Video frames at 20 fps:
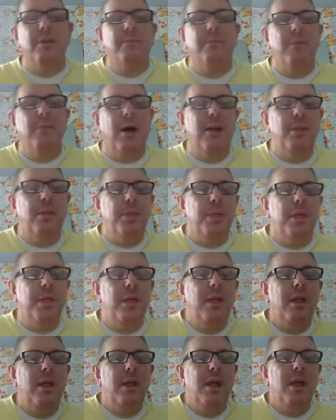a month.
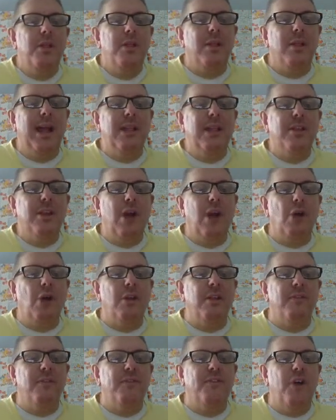So let's go to
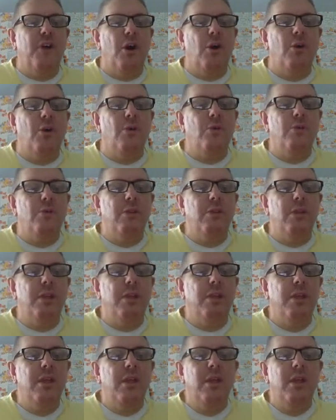the
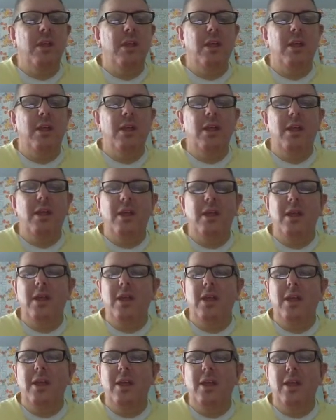phones
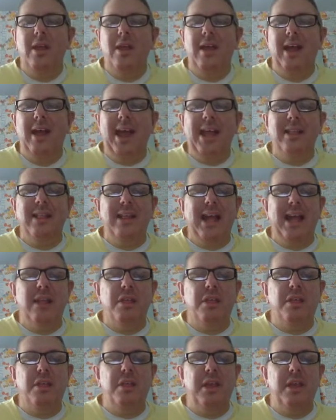and let's
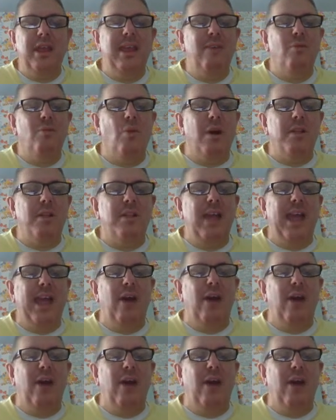see what they